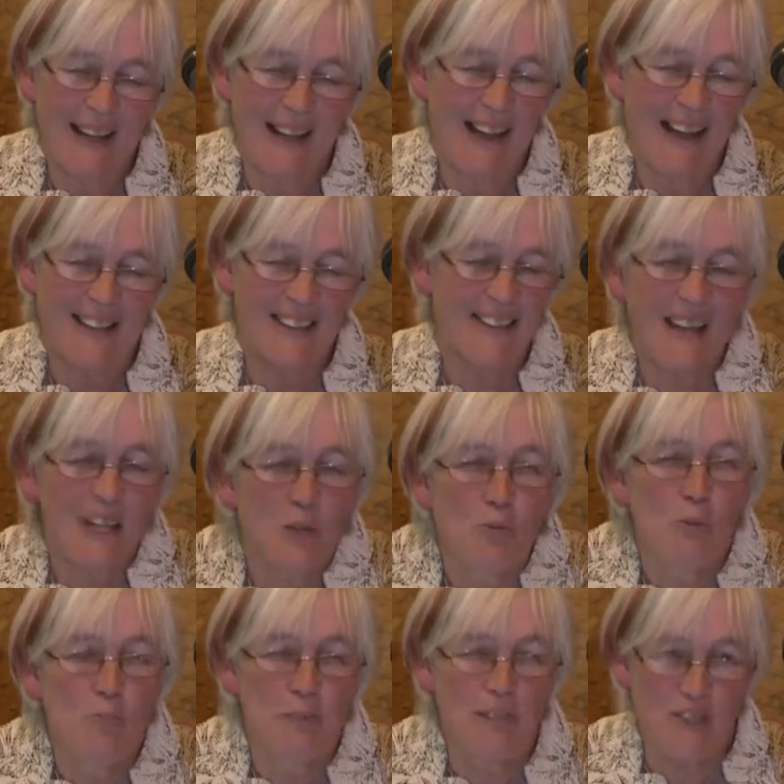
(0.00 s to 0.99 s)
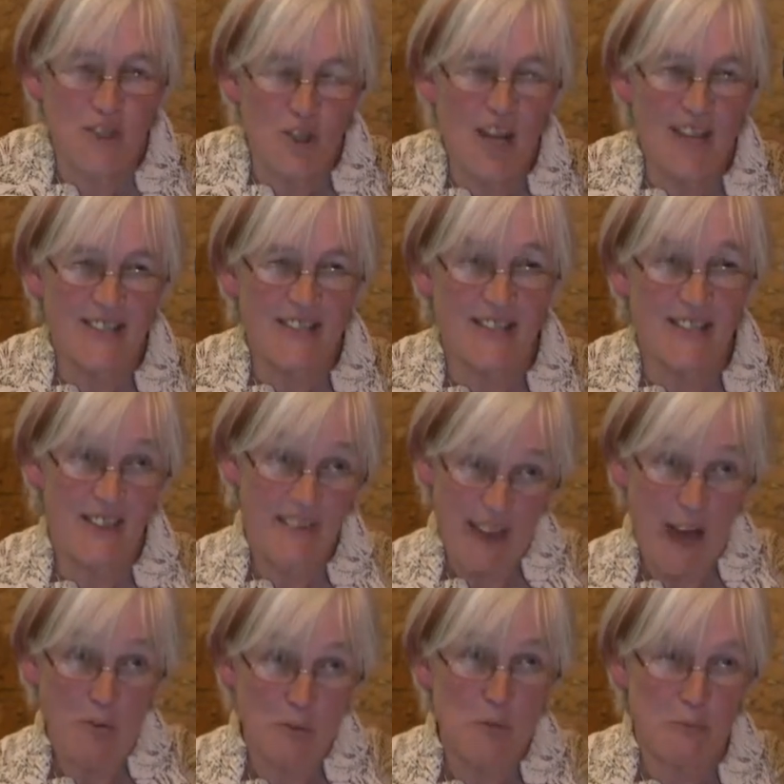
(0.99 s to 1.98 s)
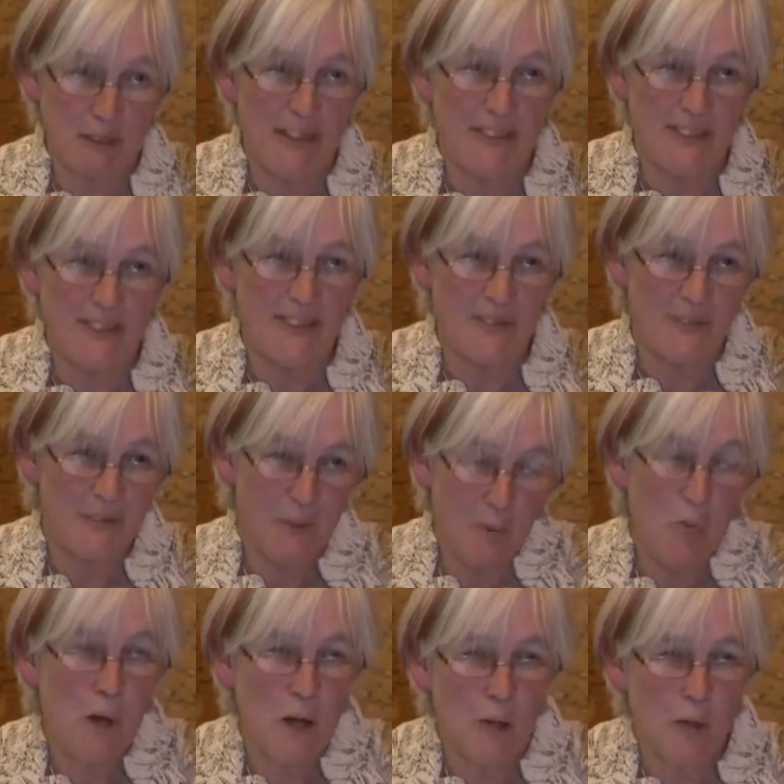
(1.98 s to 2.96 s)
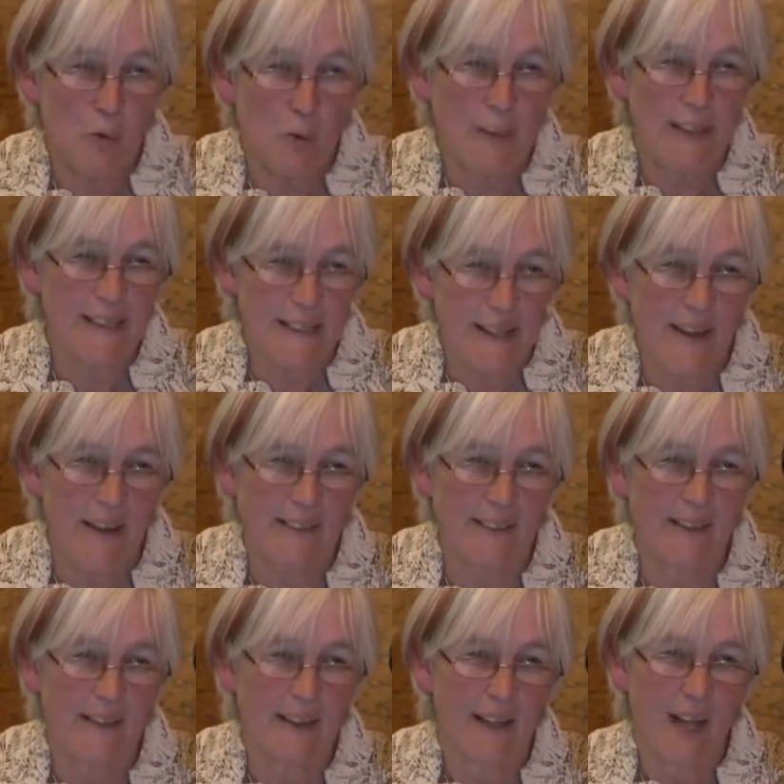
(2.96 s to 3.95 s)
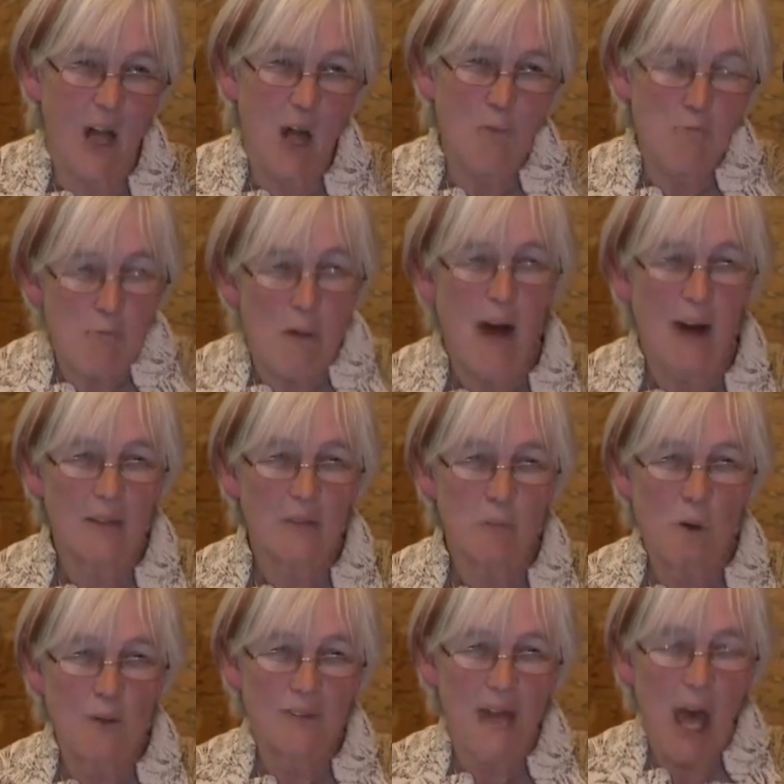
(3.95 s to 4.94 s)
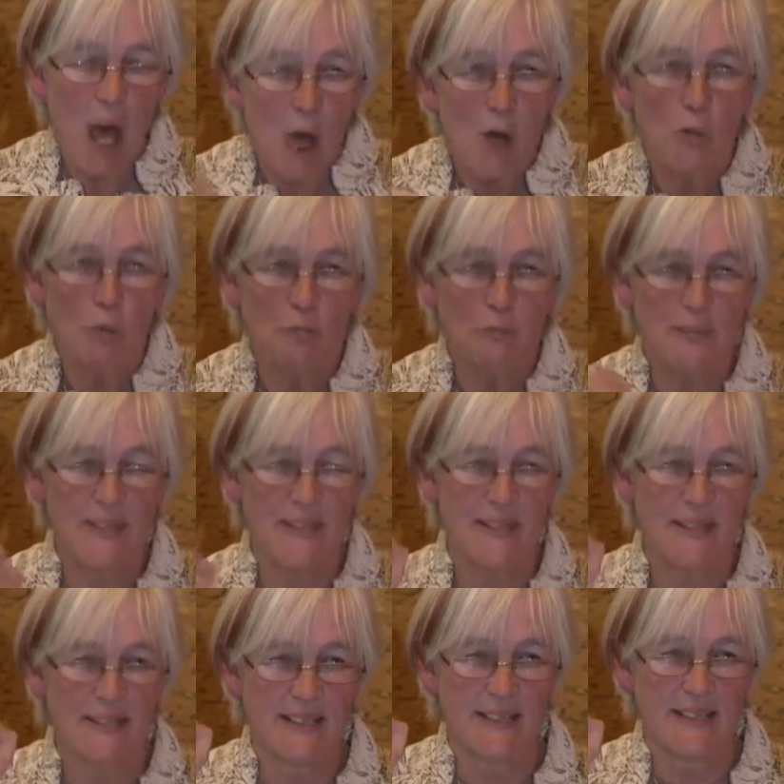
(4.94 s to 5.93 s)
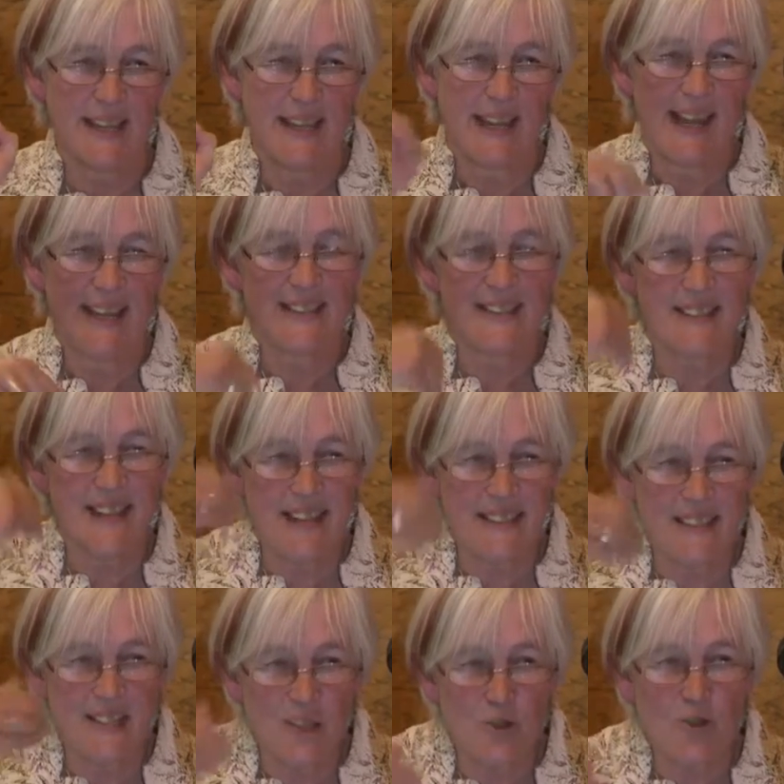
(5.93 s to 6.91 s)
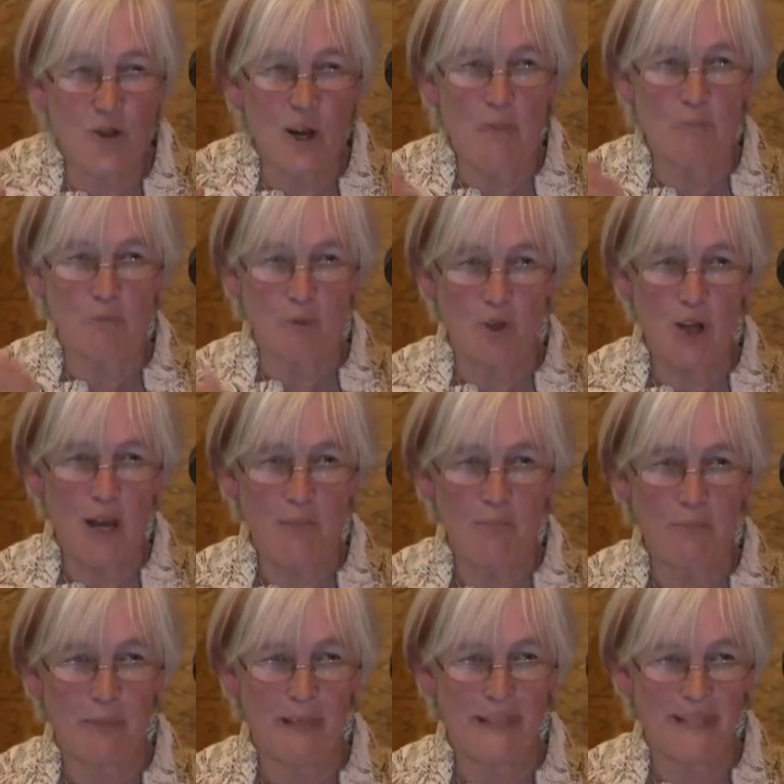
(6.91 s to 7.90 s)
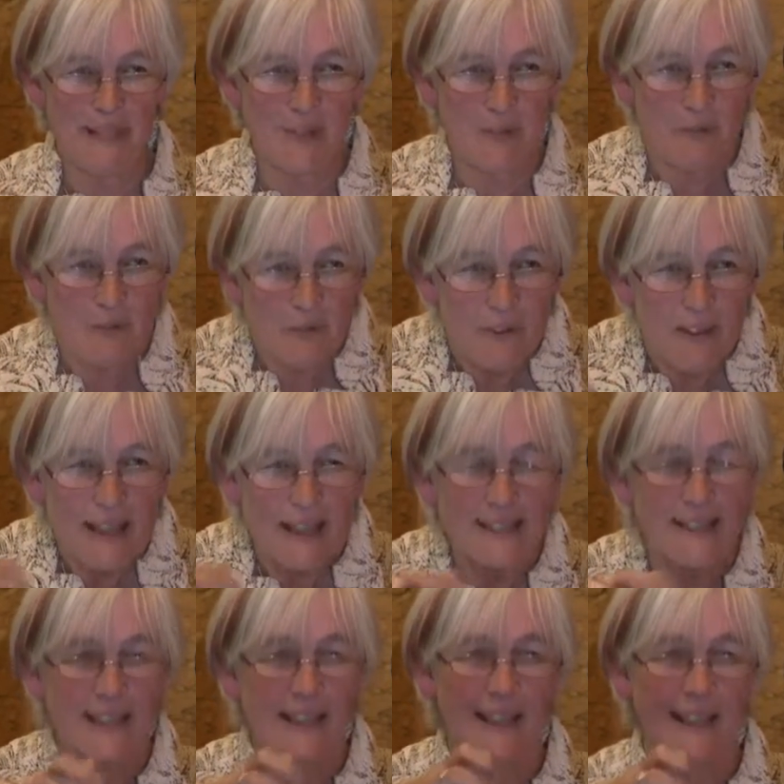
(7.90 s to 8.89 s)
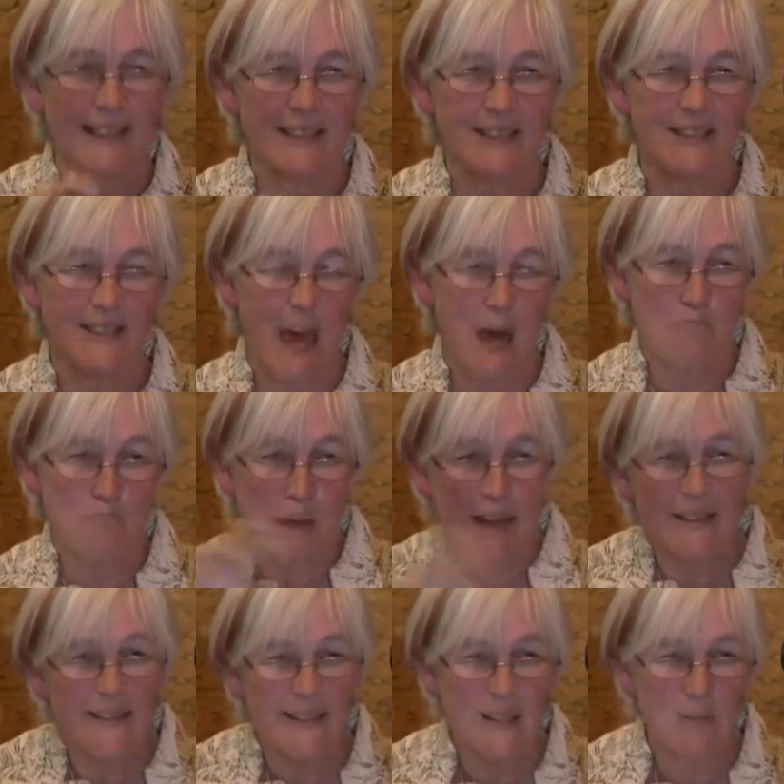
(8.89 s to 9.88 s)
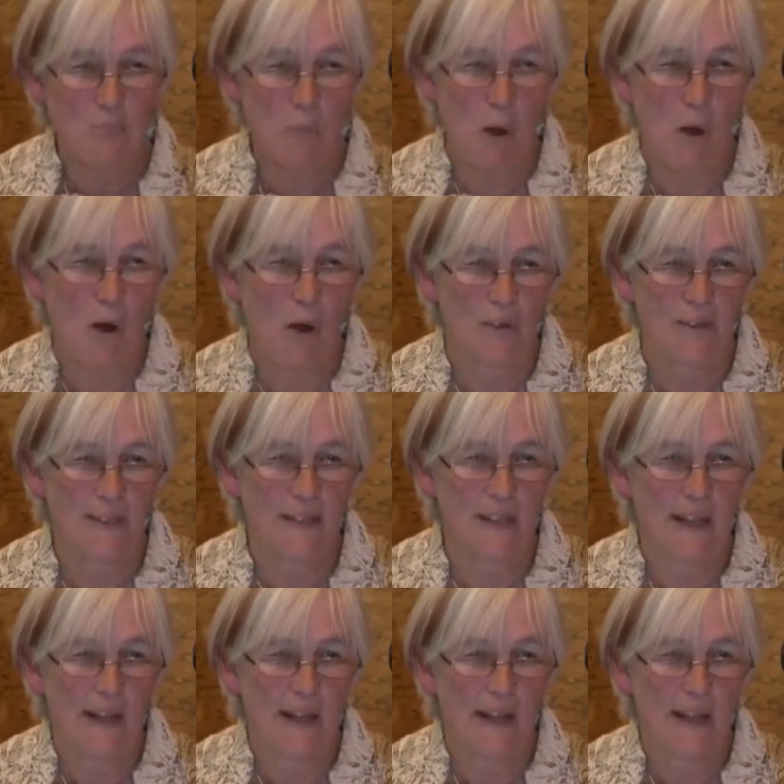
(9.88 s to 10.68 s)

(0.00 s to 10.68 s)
I certainly wouldn't be suggesting that that was because of the work we'd done, but one hopes that it's the drip, it's the feeding into that melting pot,